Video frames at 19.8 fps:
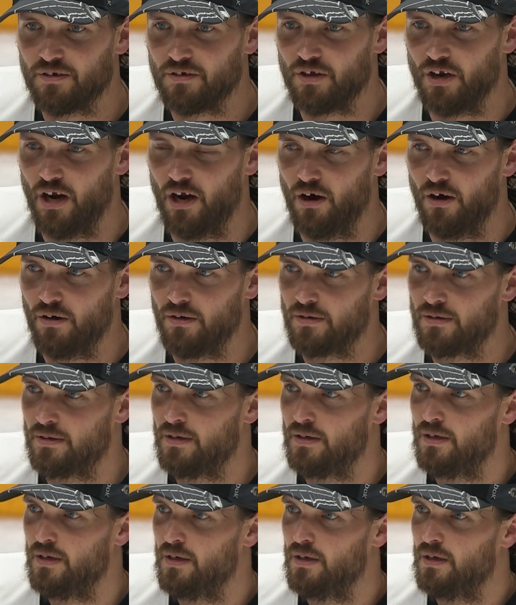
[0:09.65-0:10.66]
You know,
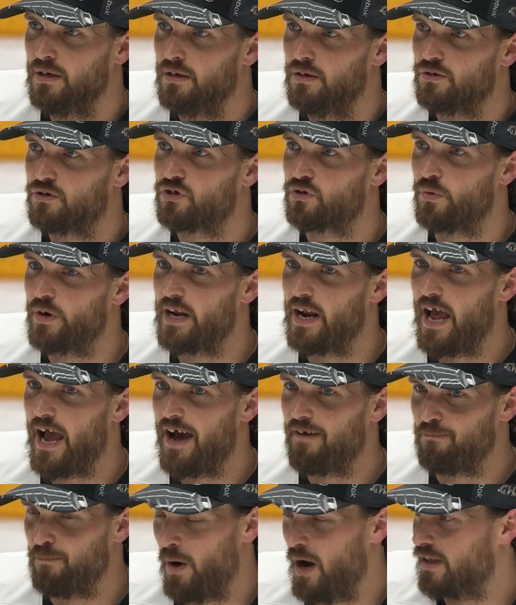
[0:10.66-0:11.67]
it's
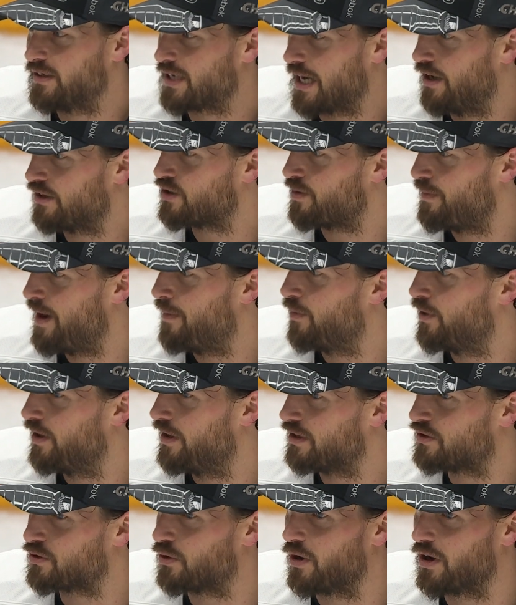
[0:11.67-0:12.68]
3.5 months I was a member of
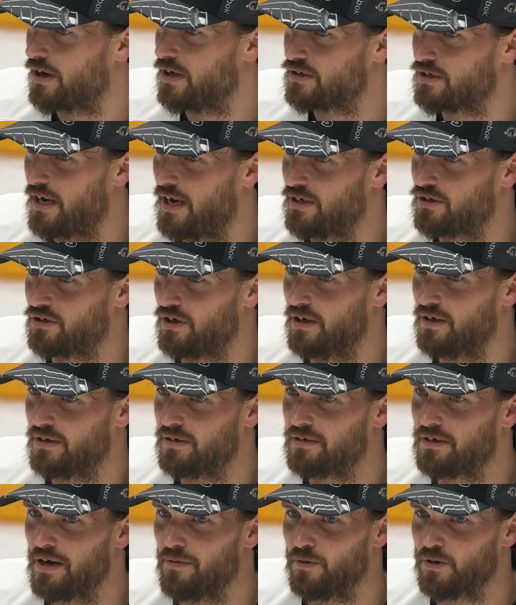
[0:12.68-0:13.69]
this organization,
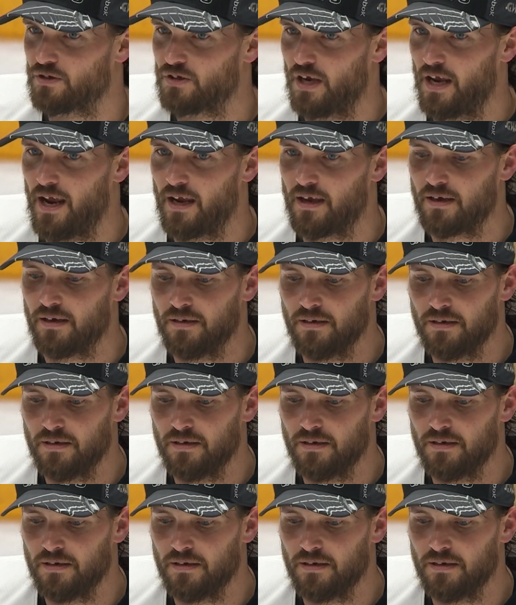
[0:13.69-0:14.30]
give or take.